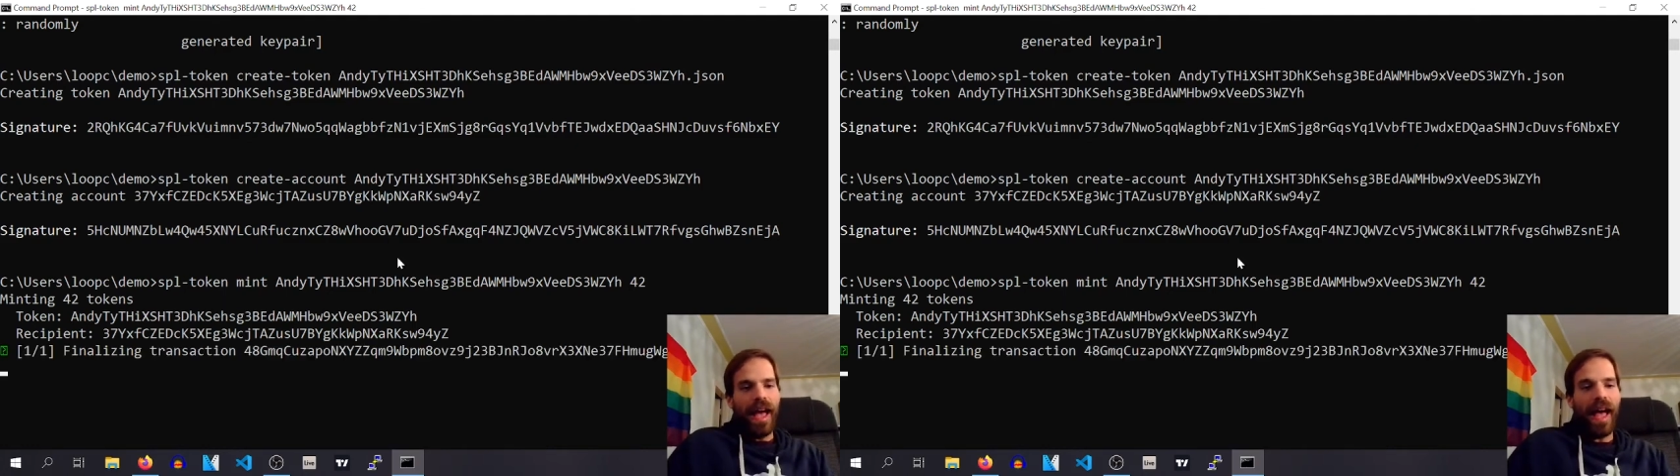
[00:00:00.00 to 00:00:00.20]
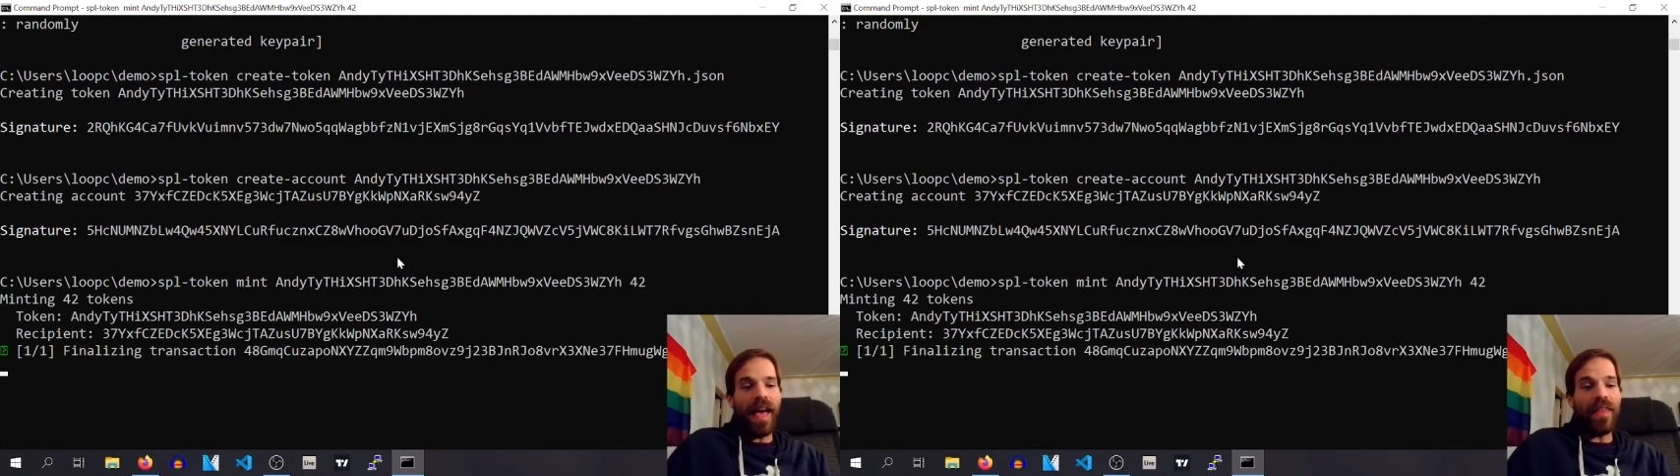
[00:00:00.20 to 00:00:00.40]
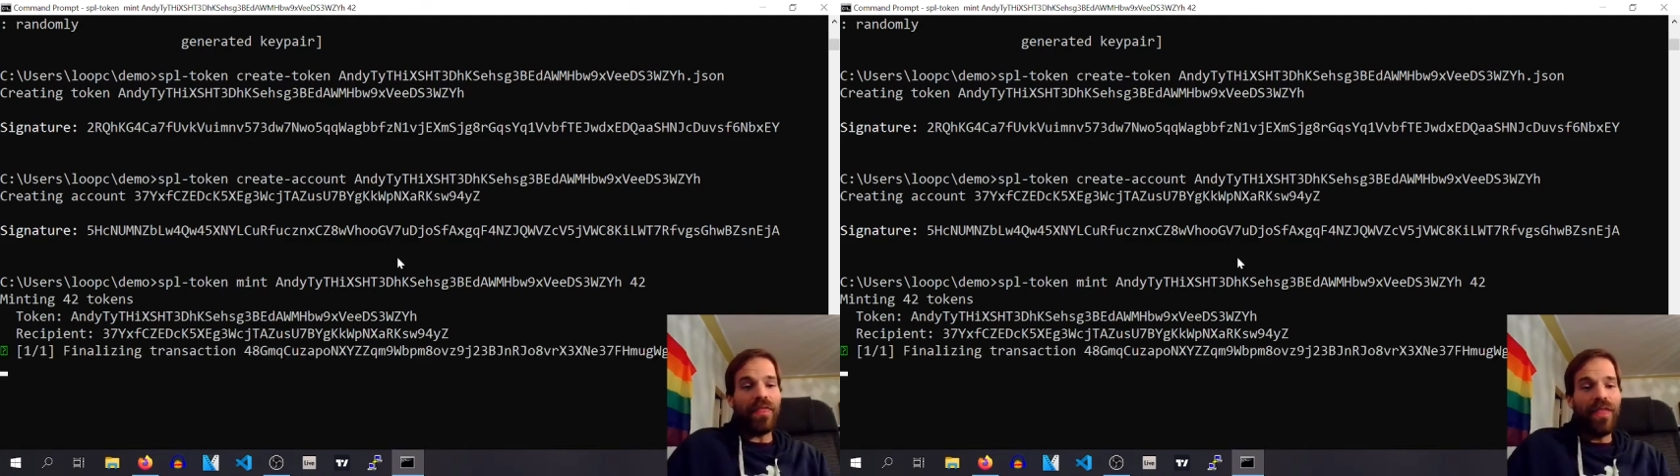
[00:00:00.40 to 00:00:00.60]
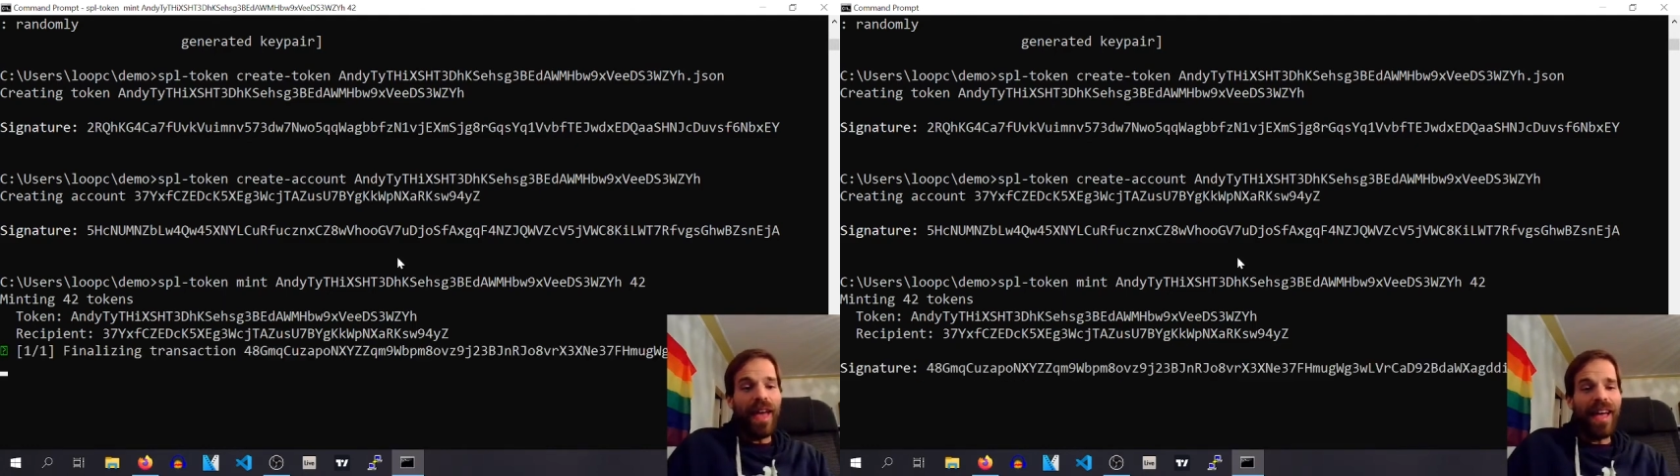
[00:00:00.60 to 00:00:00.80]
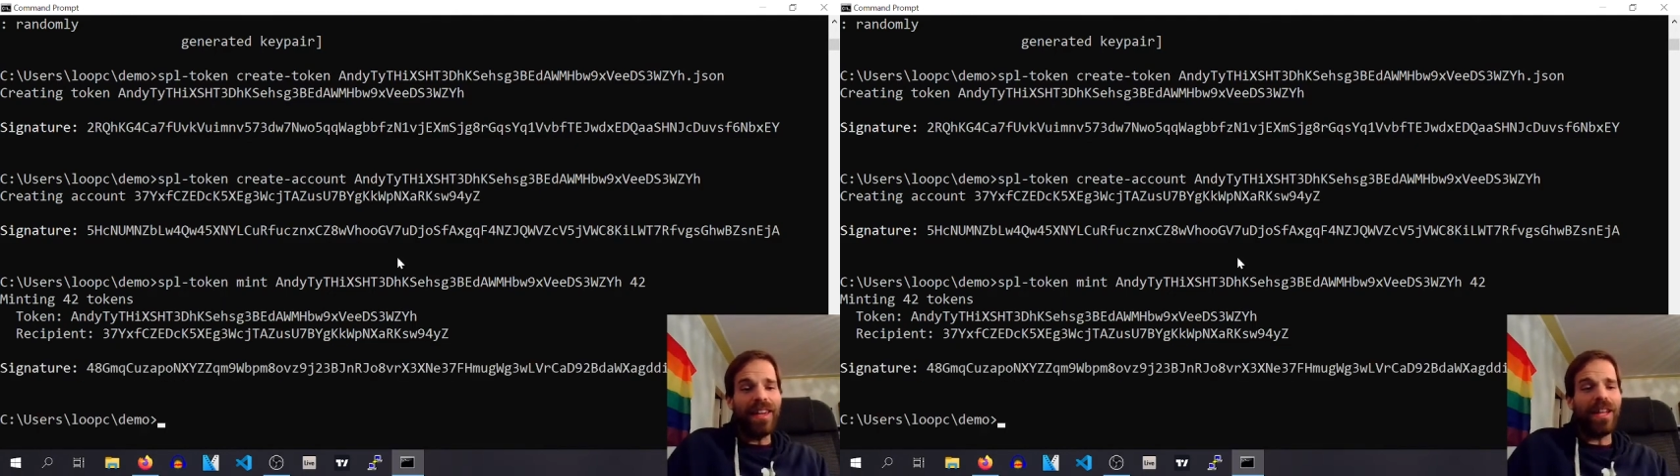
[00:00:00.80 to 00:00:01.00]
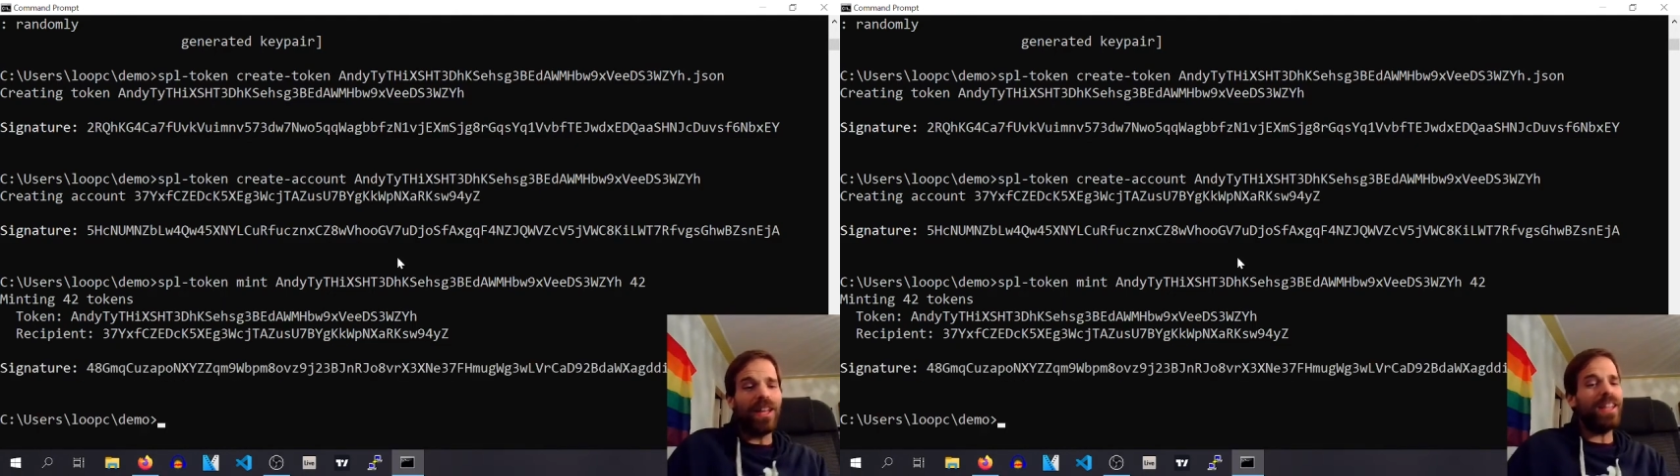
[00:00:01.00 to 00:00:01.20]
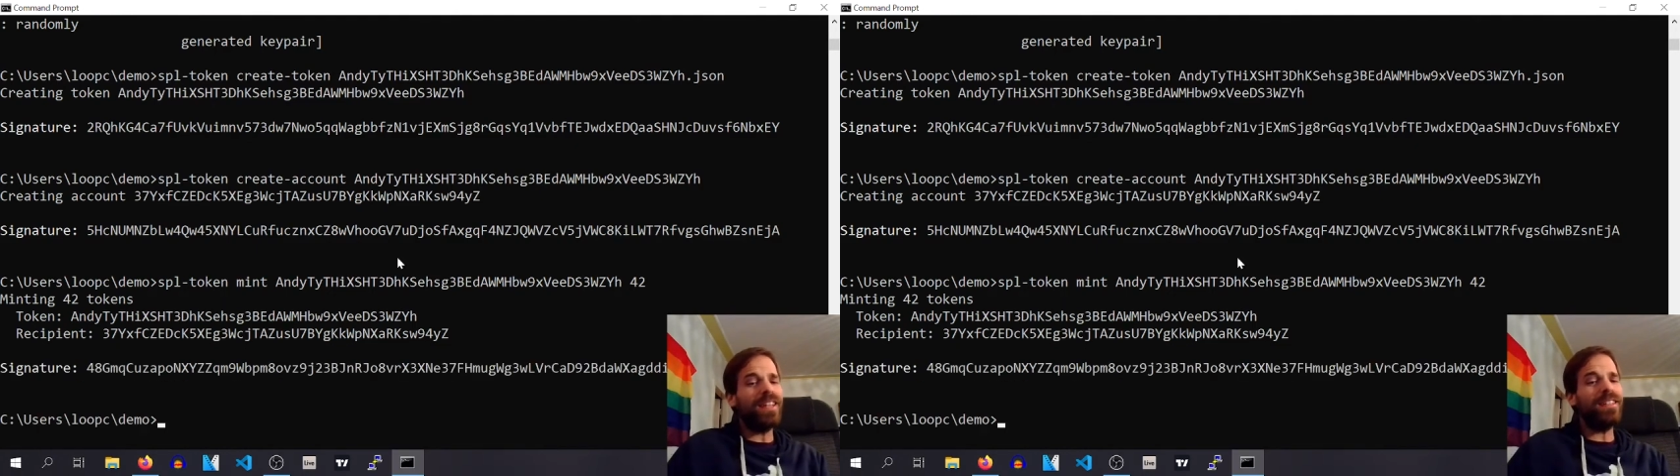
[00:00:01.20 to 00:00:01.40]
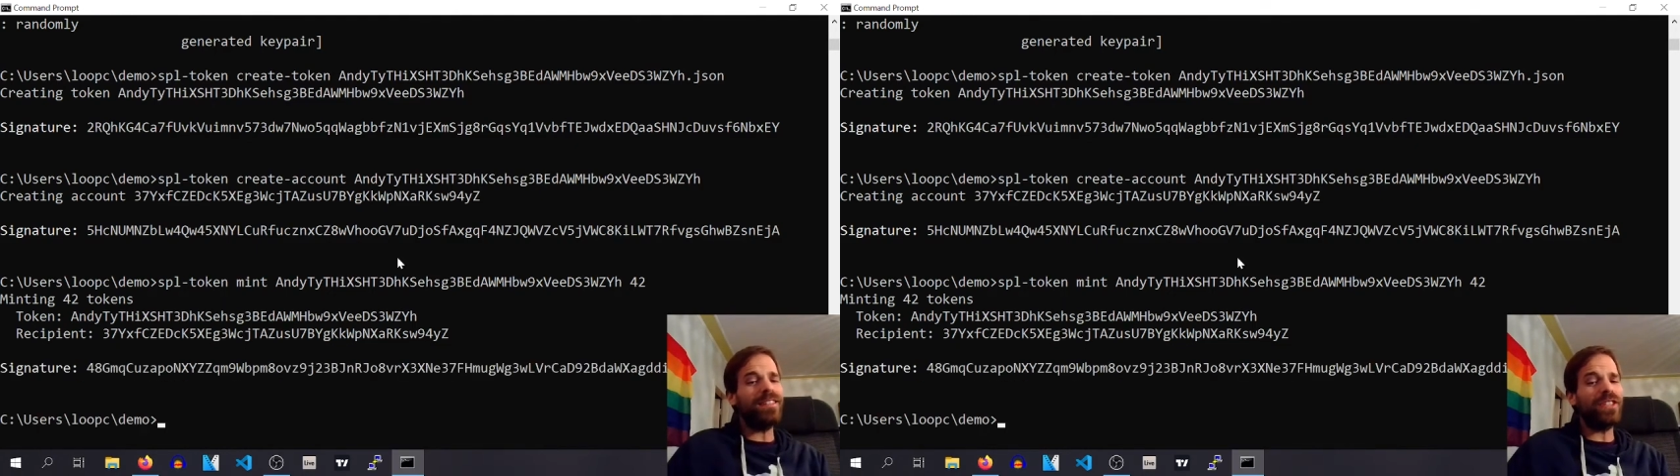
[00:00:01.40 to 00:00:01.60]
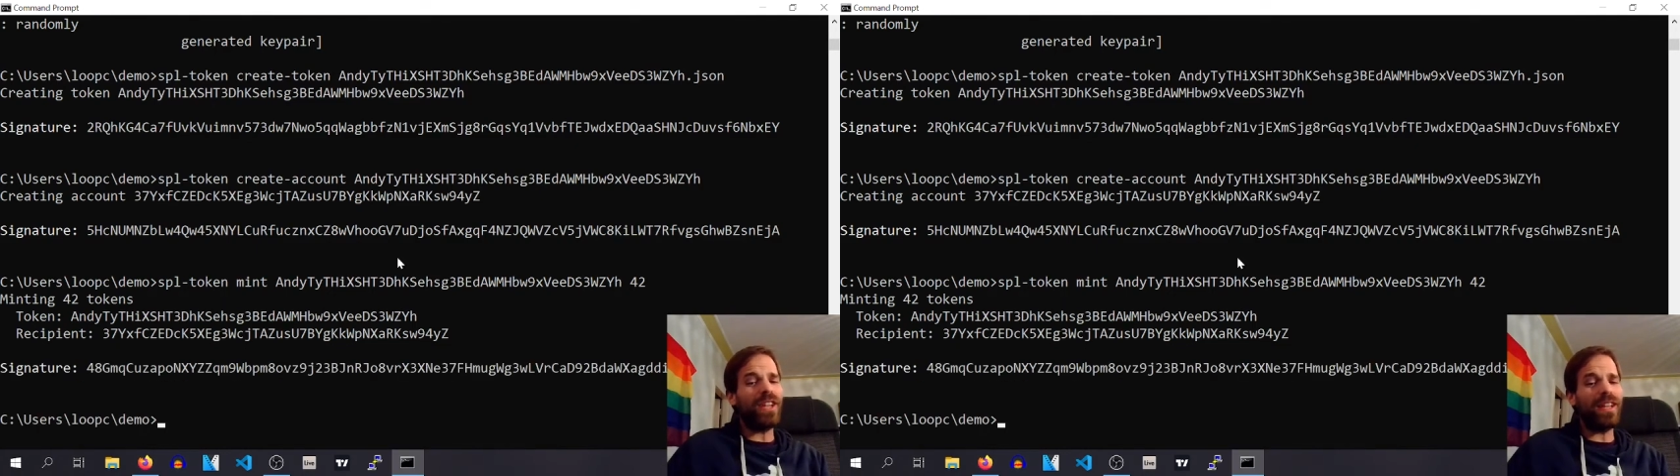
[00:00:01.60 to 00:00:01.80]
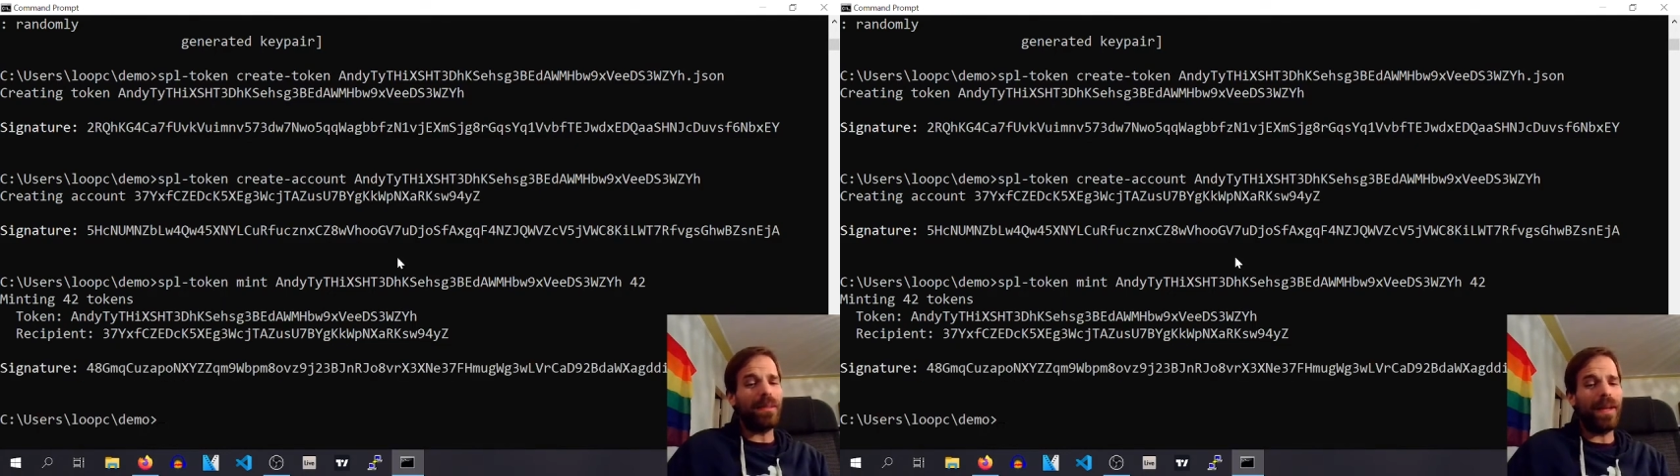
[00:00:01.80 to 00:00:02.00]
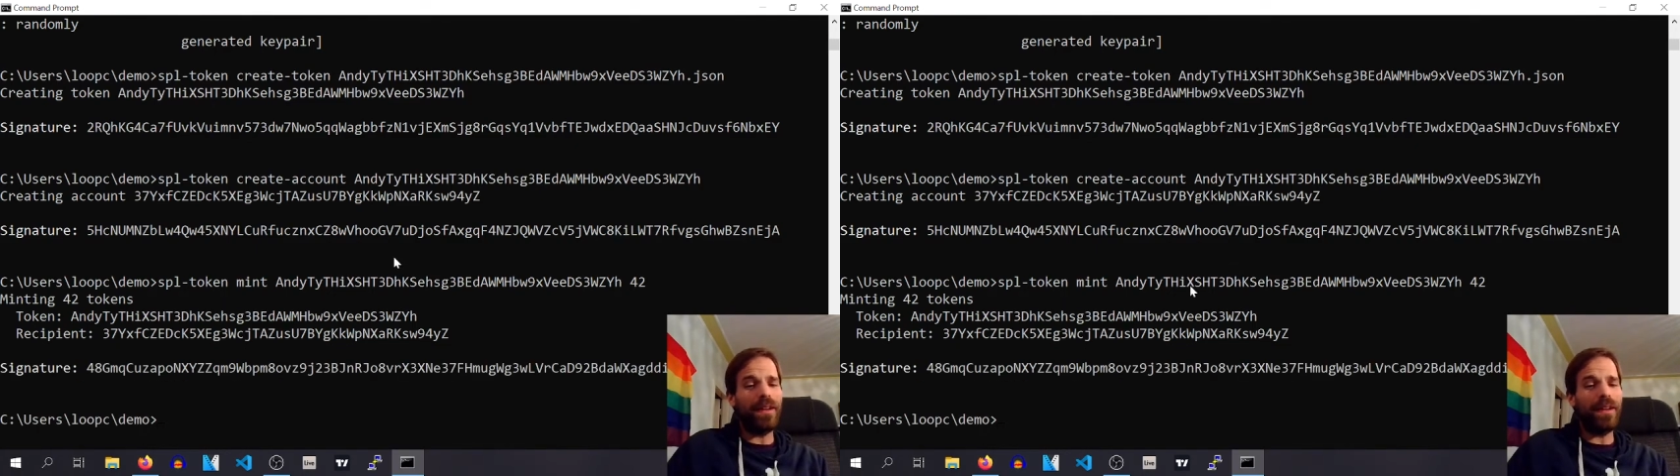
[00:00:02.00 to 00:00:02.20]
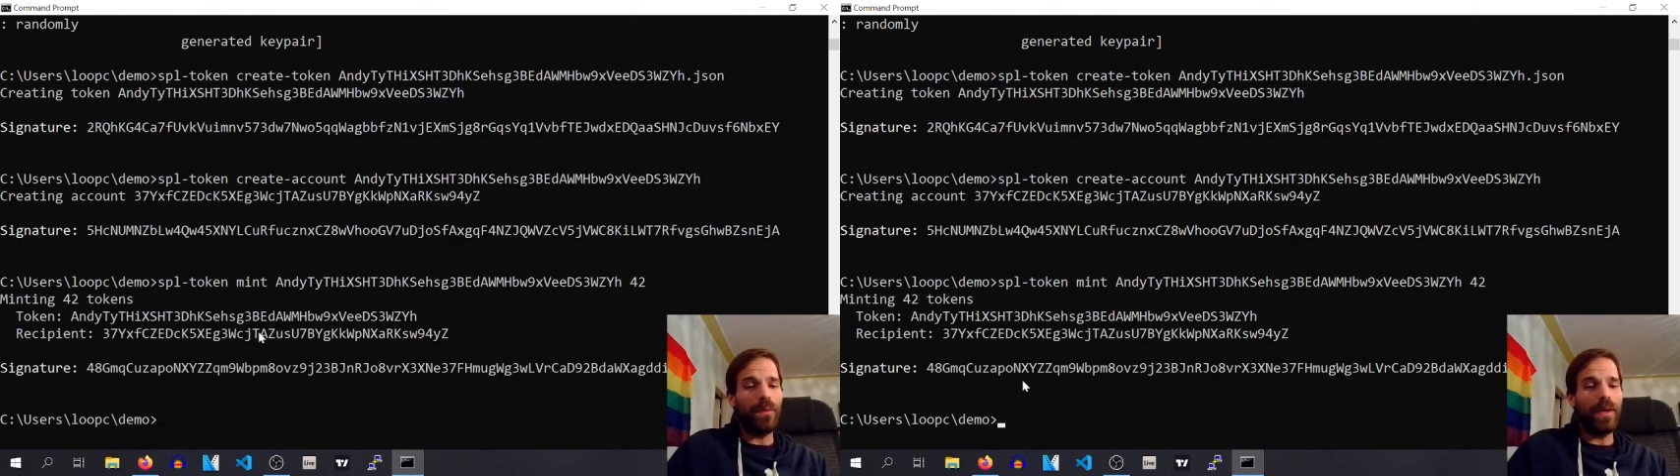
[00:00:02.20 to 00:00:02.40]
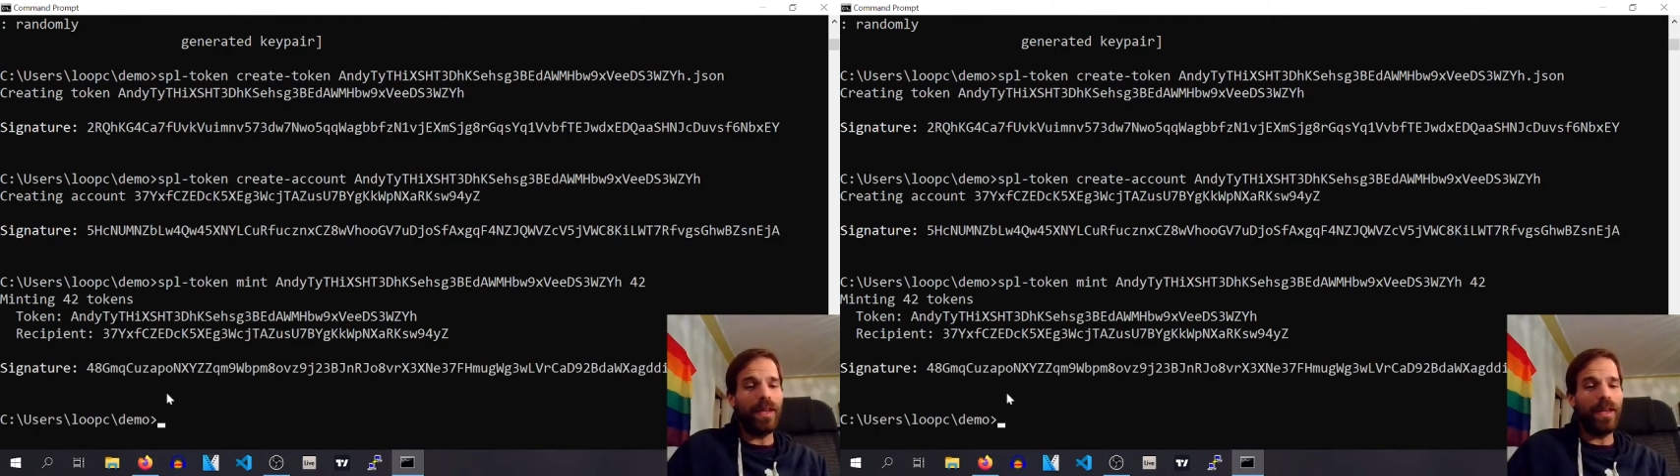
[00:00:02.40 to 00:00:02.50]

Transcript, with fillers: And then, ladies and gentlemen, we